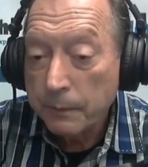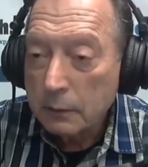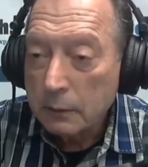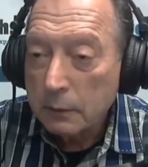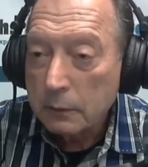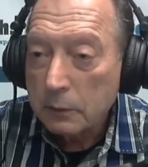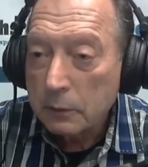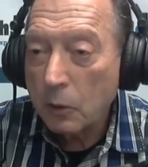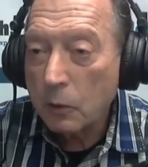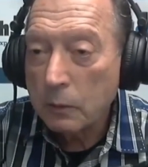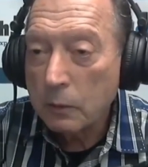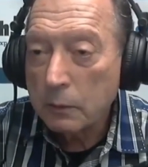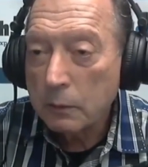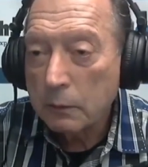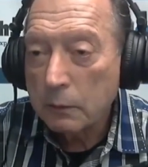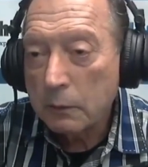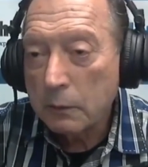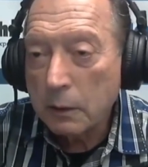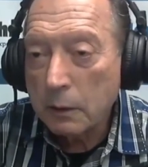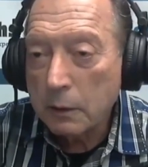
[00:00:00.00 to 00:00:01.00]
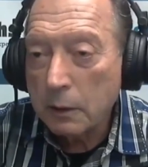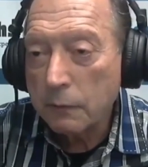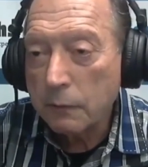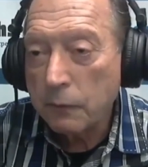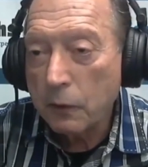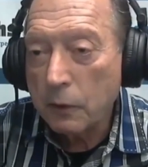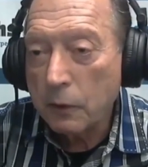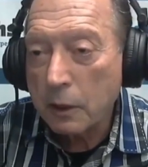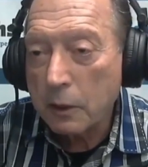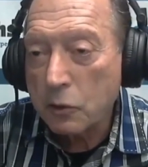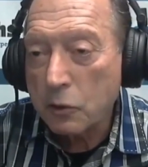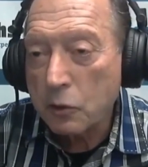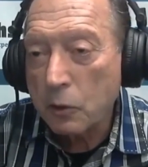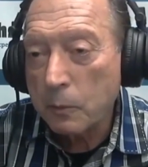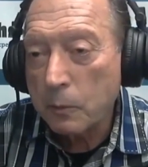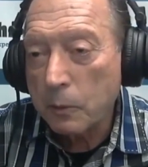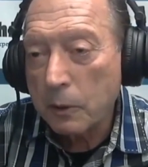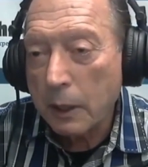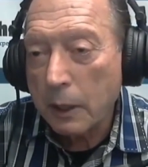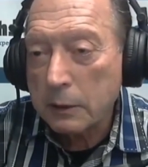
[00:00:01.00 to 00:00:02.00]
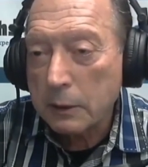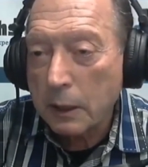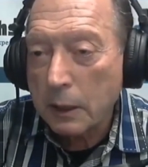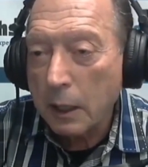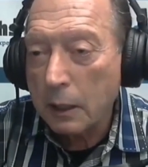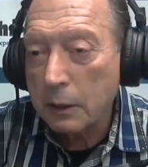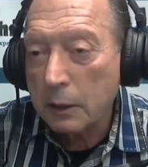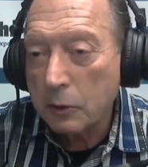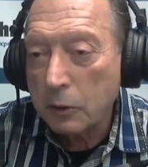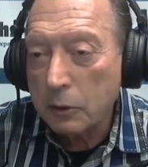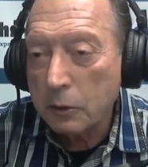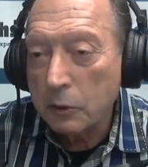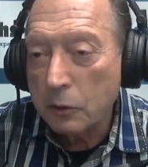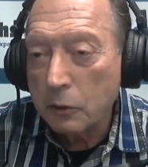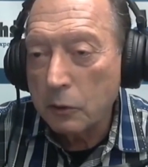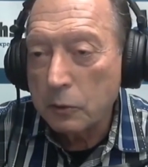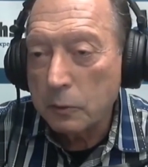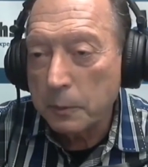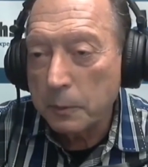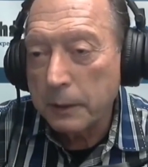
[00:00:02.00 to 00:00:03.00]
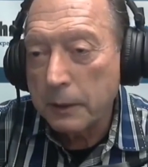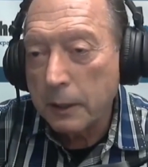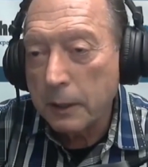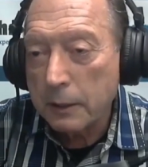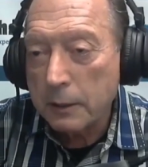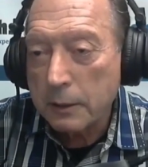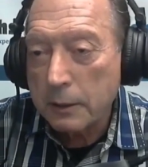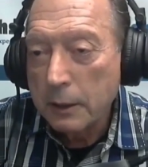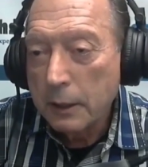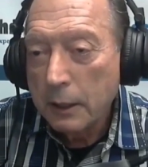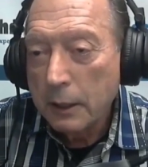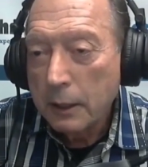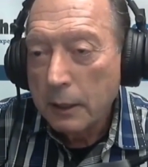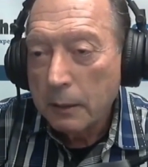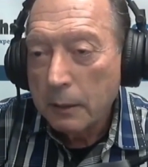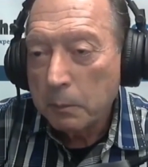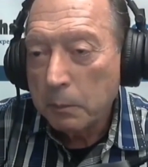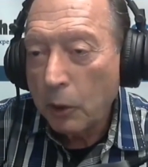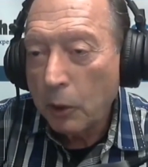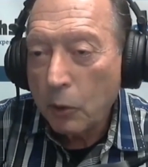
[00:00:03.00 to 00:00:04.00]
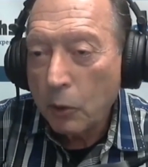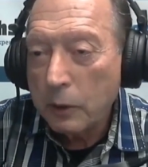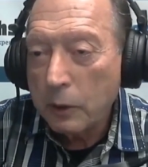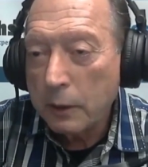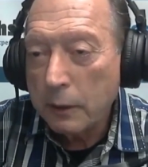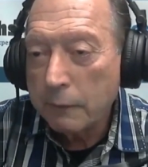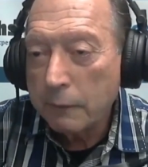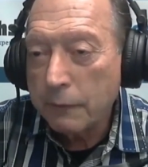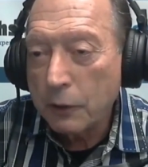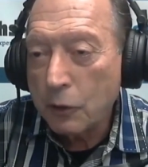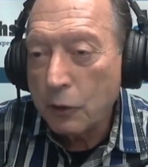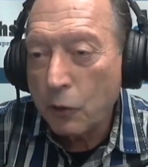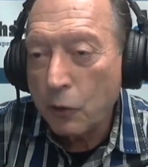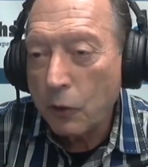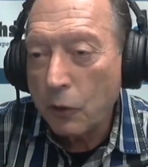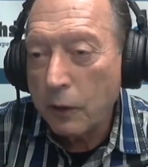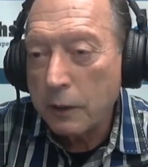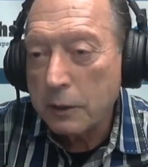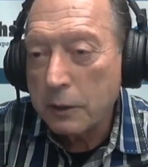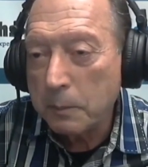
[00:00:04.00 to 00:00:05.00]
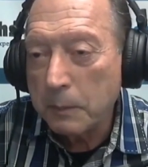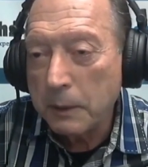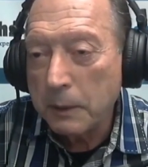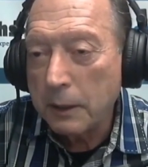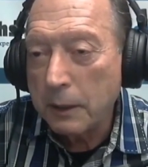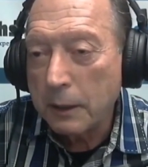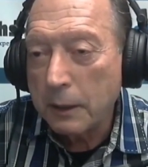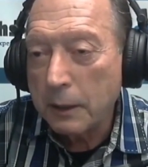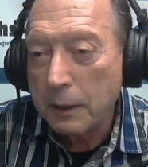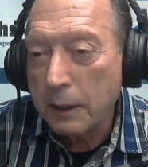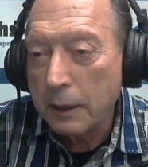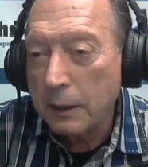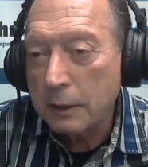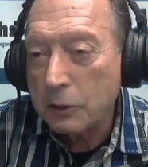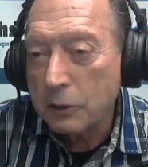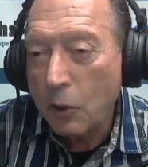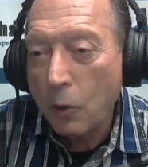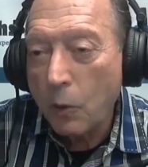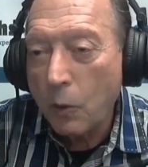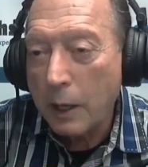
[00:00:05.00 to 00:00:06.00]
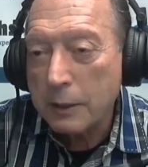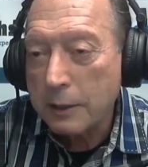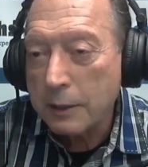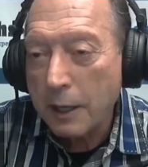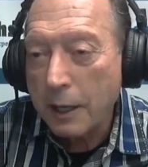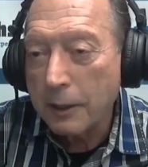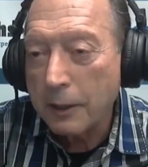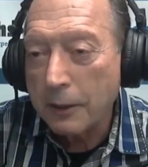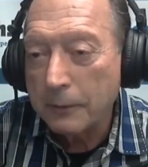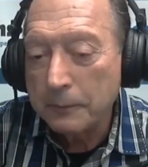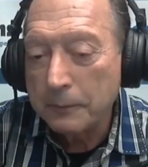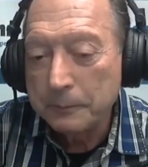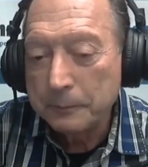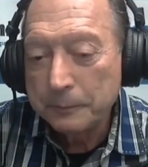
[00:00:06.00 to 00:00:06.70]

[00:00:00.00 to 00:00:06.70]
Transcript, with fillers: So for the consumer, that's good news because bloated inventories mean things go on sale.